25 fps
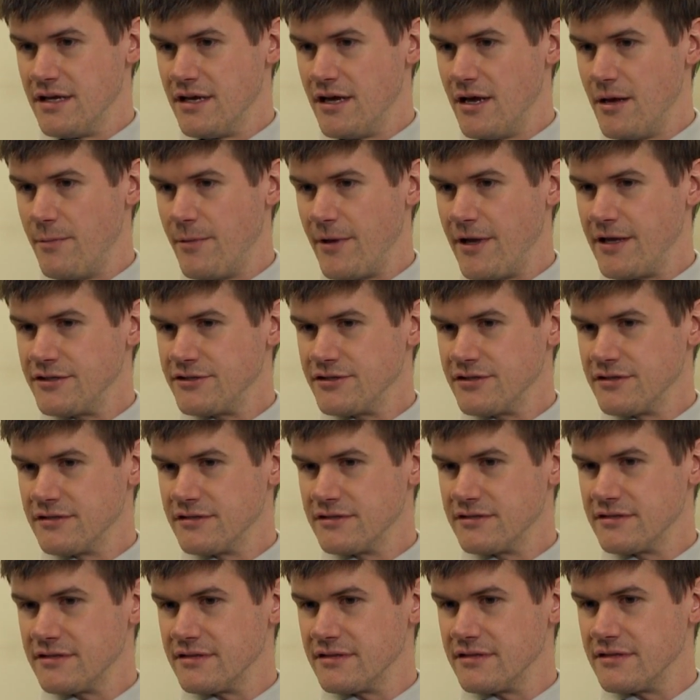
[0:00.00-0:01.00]
a
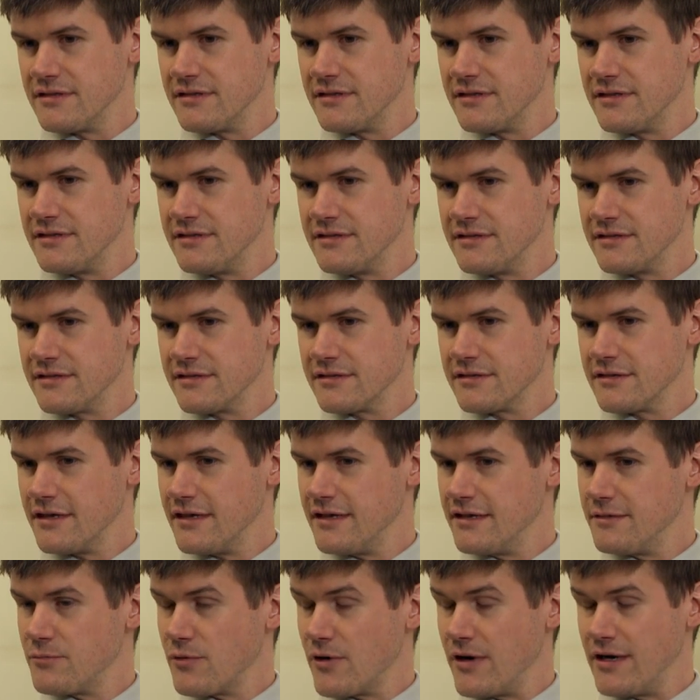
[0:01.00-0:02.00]
patient is
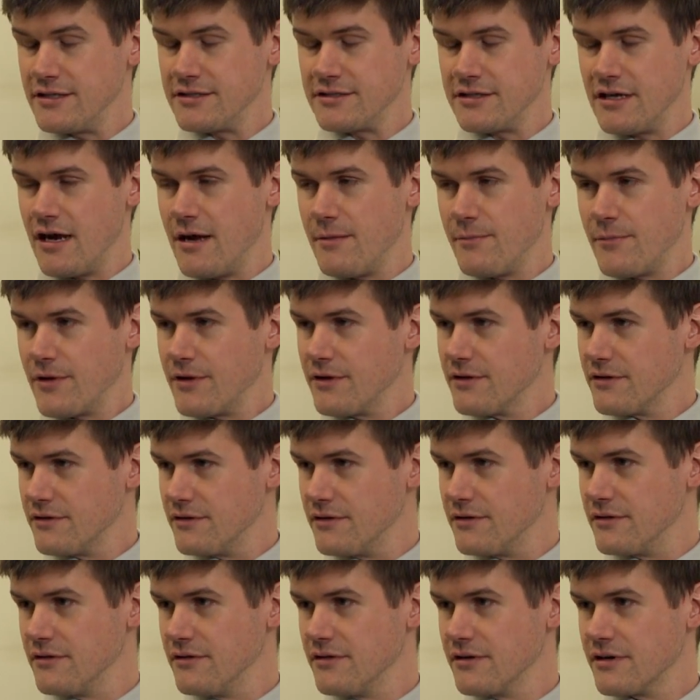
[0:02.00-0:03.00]
kind of price shopping
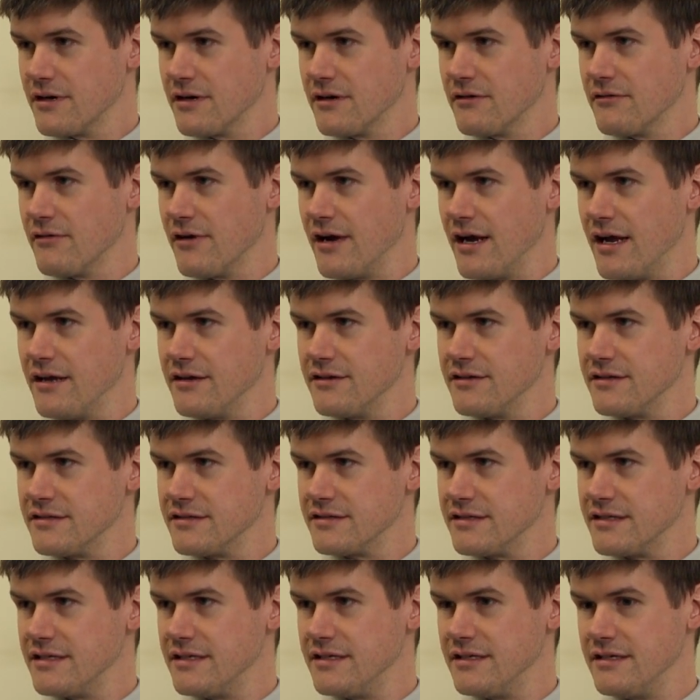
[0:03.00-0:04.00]
or looking around to
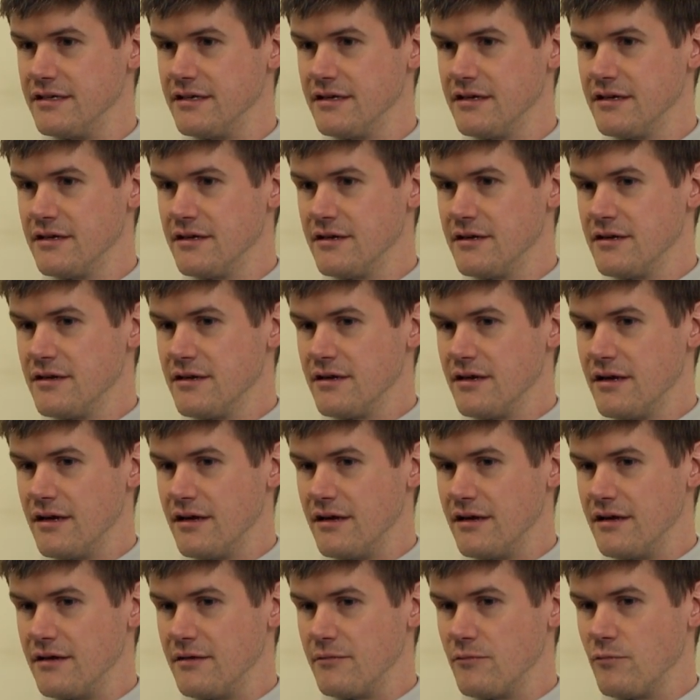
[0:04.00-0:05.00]
see
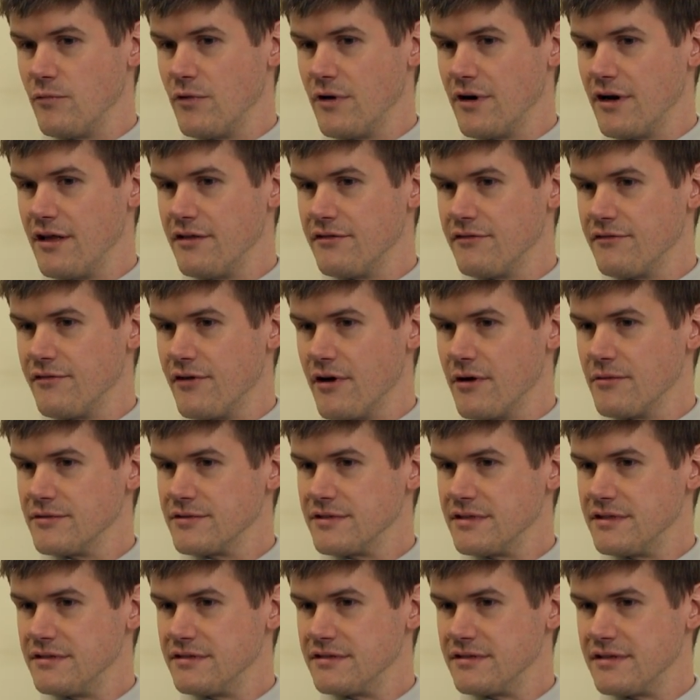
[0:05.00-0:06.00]
what other
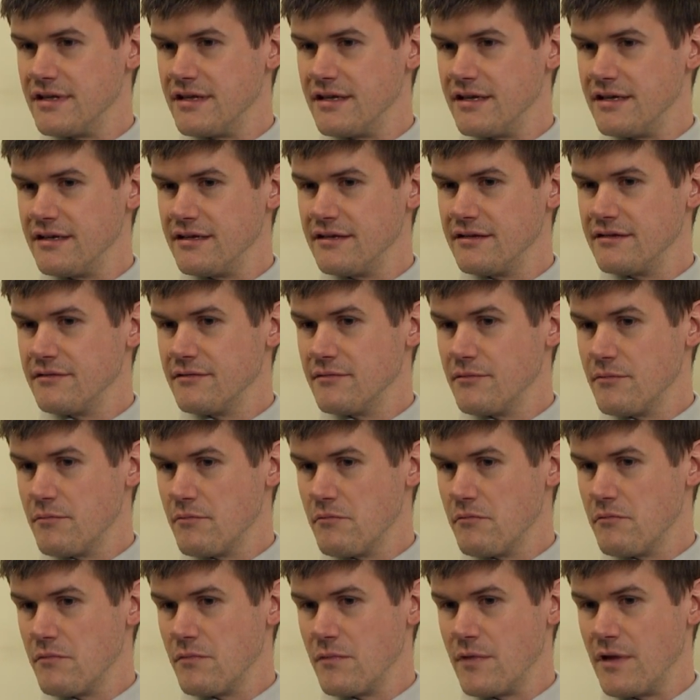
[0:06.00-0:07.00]
pharmacies that
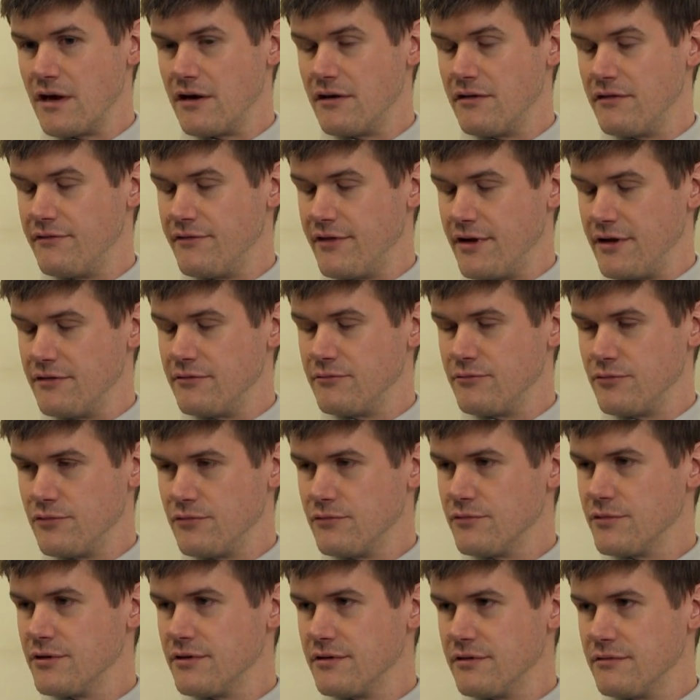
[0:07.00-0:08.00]
are available,
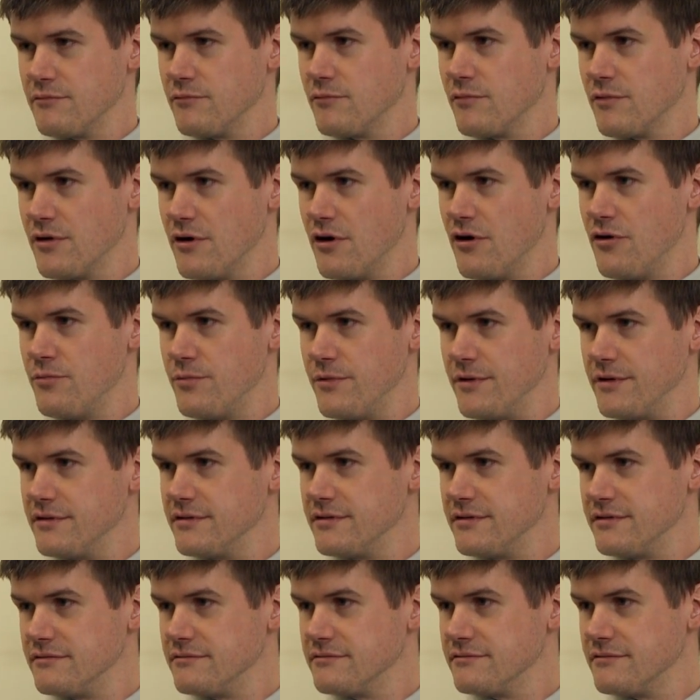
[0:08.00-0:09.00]
we're
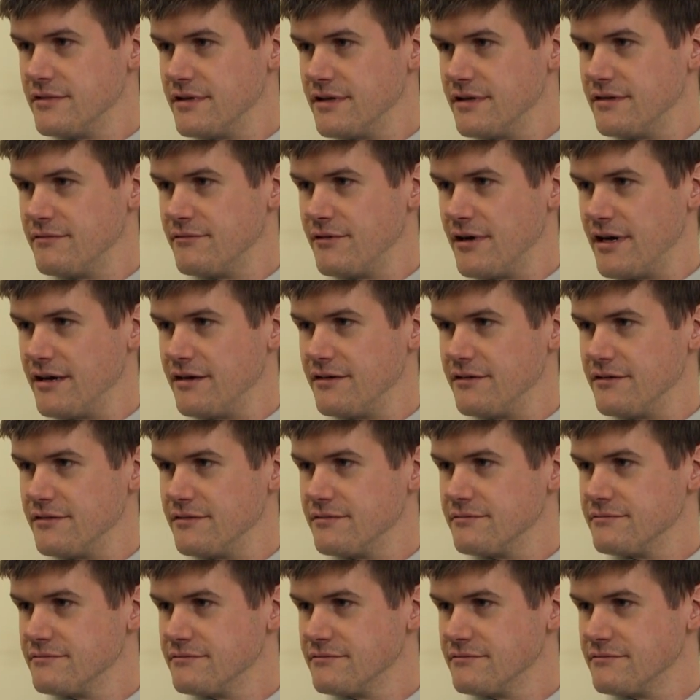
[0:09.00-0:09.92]
open and ready to